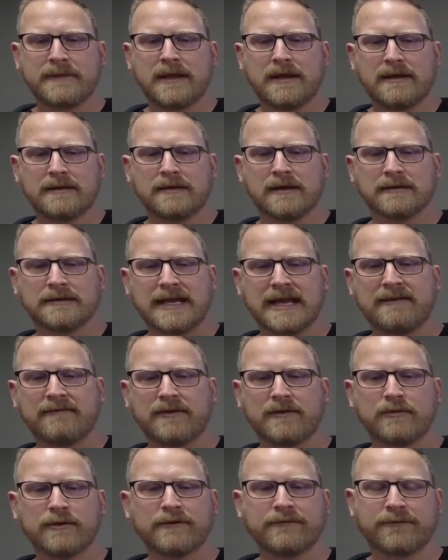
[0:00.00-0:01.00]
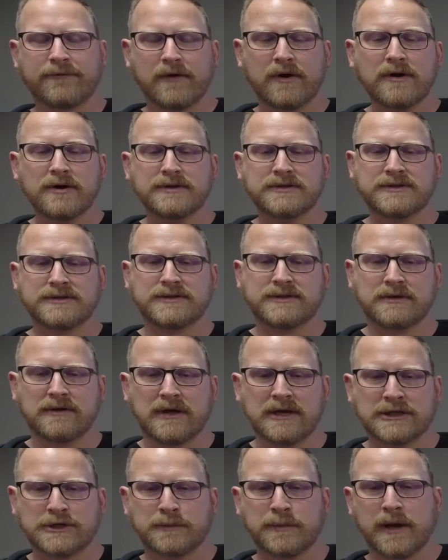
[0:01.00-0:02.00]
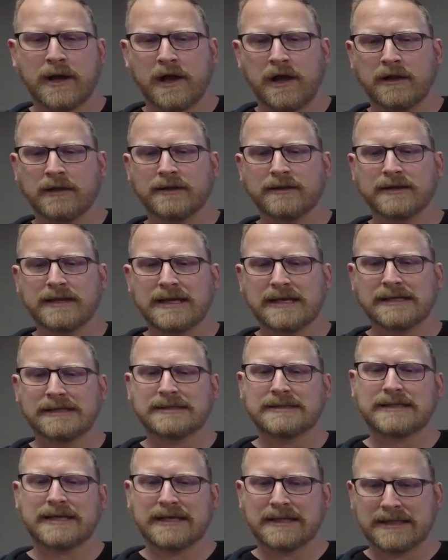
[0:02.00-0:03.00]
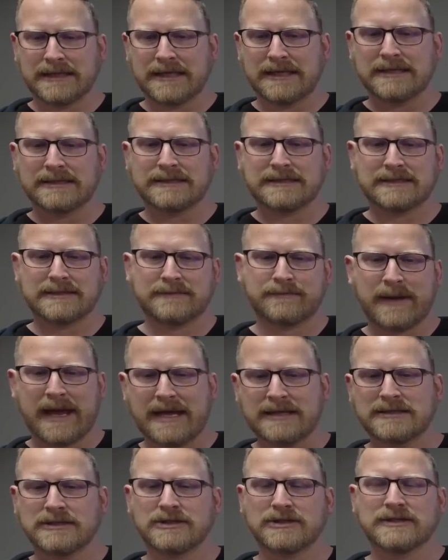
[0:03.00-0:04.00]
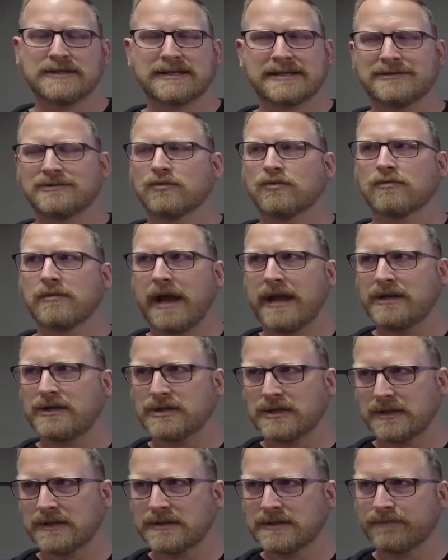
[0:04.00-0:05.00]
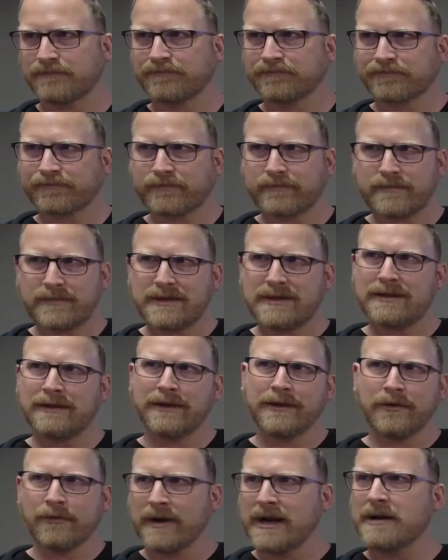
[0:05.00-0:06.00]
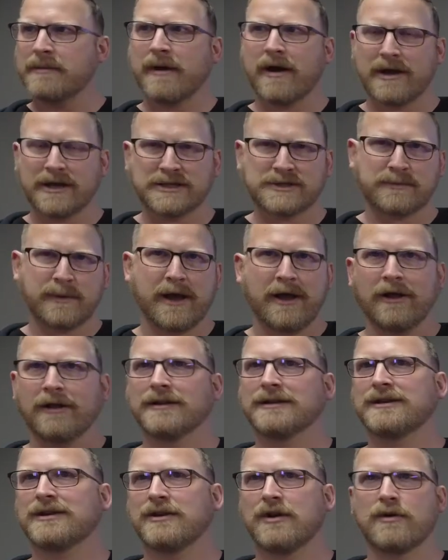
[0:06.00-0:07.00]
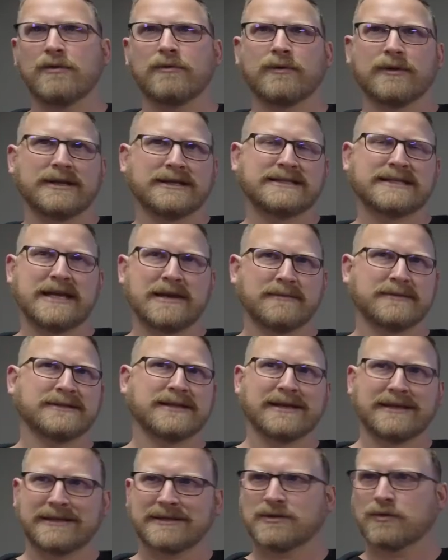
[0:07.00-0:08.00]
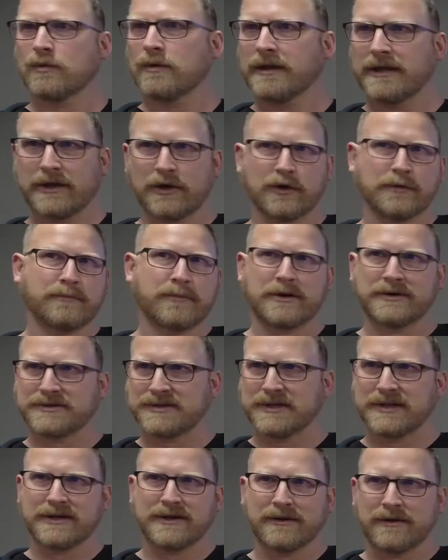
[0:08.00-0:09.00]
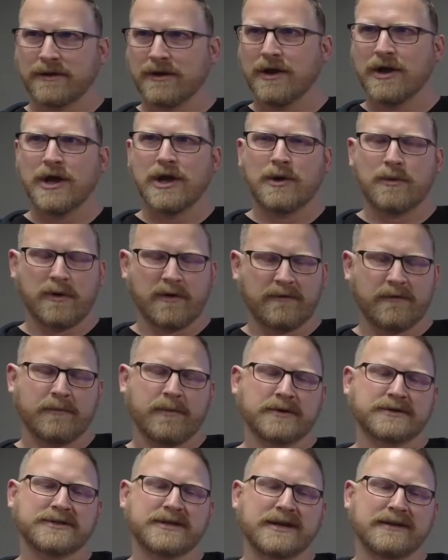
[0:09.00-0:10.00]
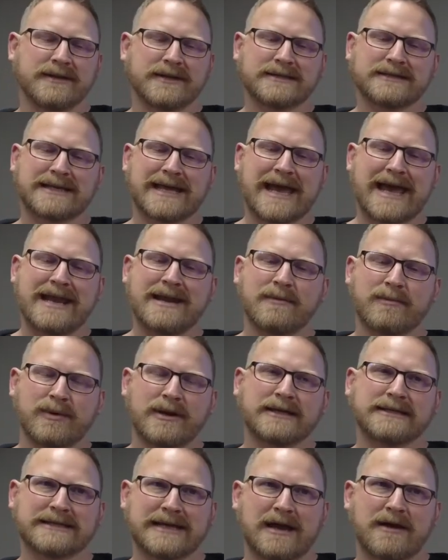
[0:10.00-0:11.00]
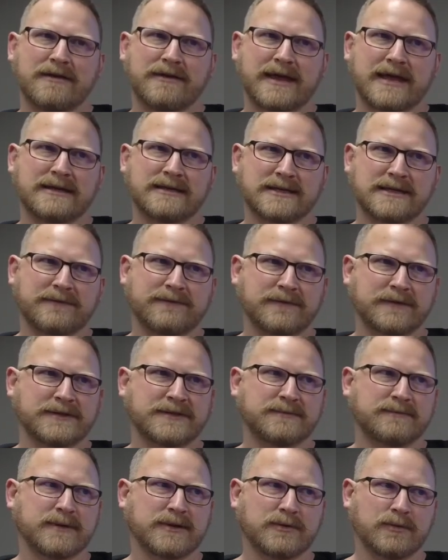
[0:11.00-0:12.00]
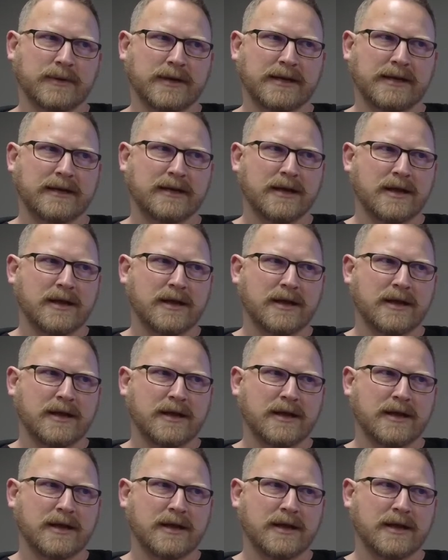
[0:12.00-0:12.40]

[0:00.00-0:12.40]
Now, David refers to Ishbaal in these passages as righteous. You read about Ishbaal, you don't really see him as like this really good person and wonderful person. And this kind of brings out that difference between